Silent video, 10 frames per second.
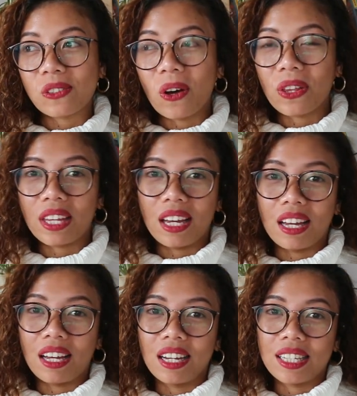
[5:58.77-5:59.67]
saw
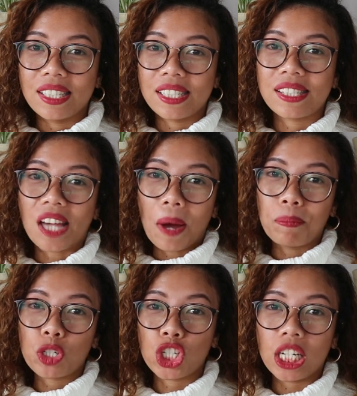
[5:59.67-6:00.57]
the
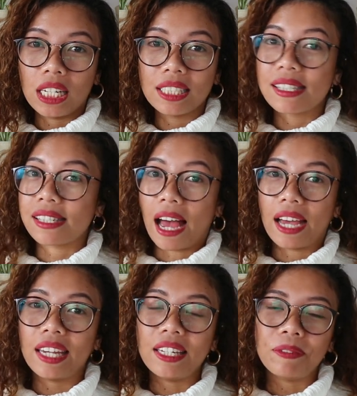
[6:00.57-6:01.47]
stop shield
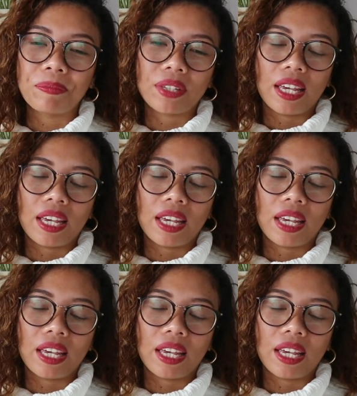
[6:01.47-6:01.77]
sign